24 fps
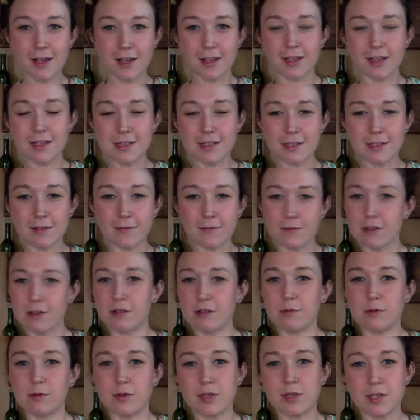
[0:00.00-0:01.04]
It's
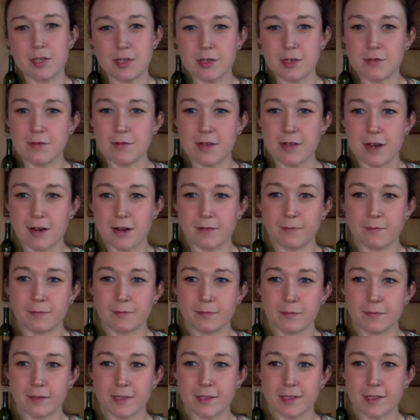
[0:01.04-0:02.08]
available to you there.
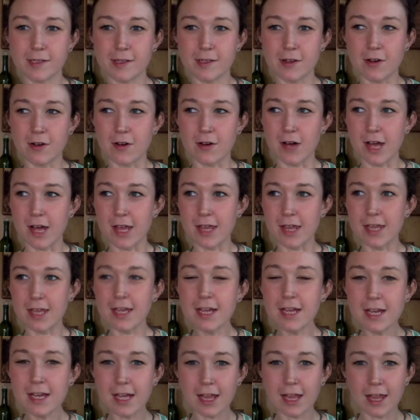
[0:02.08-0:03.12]
So I
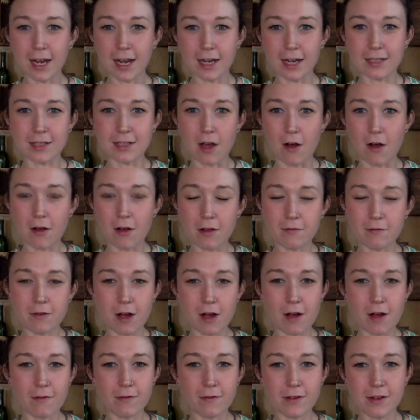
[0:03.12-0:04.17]
think that is all I've
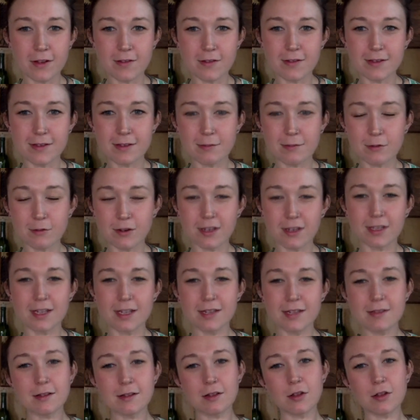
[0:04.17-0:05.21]
got for you this morning.
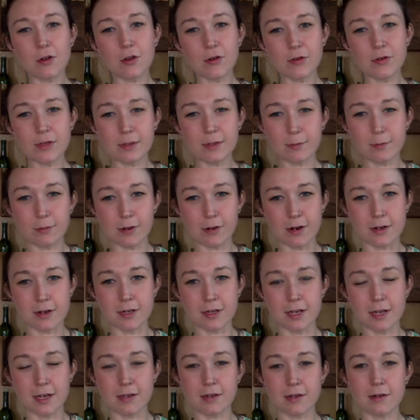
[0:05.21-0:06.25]
Let's close in prayer
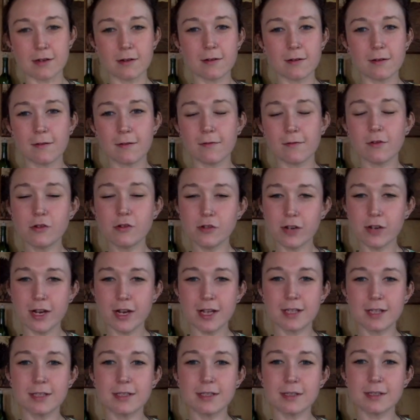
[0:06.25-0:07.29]
together. Hold your
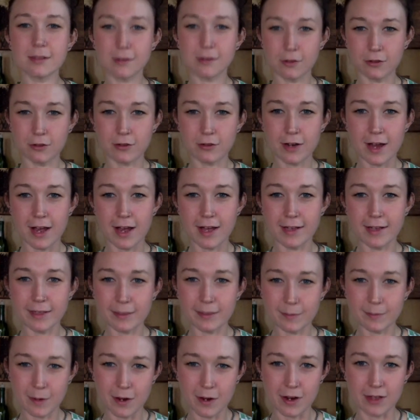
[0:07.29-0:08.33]
hands, close your eyes,
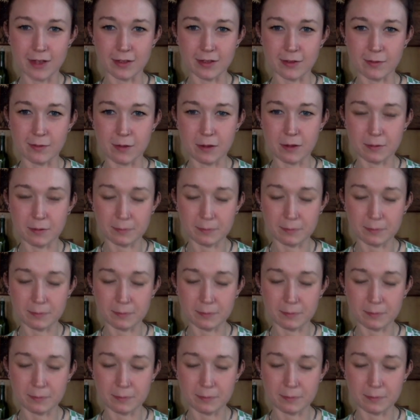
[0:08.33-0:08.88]
bow your heads with me.